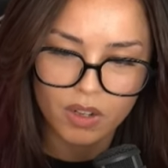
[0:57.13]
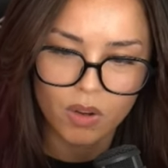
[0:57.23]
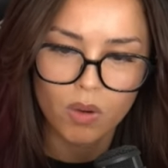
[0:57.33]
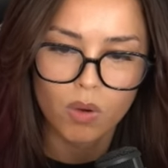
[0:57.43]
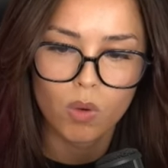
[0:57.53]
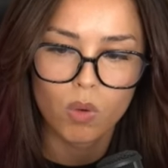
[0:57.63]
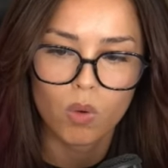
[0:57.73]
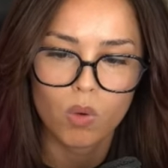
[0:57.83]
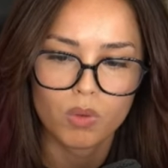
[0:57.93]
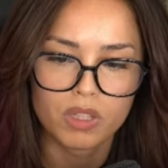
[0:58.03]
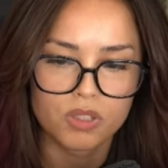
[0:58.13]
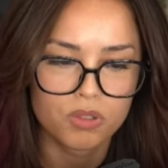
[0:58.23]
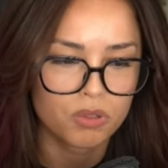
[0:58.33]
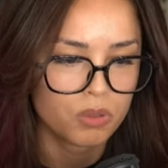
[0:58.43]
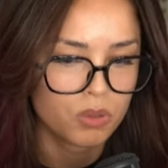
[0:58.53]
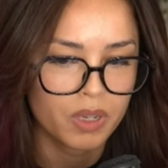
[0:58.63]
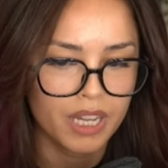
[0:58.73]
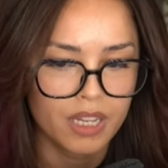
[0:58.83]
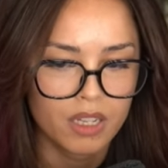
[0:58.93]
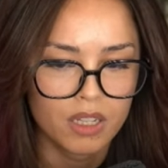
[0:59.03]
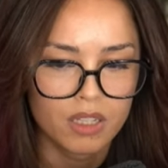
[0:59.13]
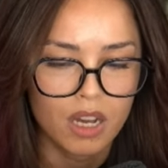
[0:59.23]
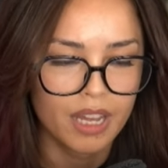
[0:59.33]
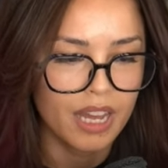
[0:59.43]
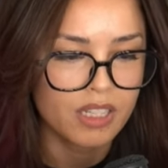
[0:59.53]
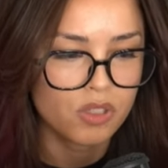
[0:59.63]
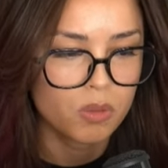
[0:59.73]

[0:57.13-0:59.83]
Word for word: Oh, that's true. Okay. I, I assume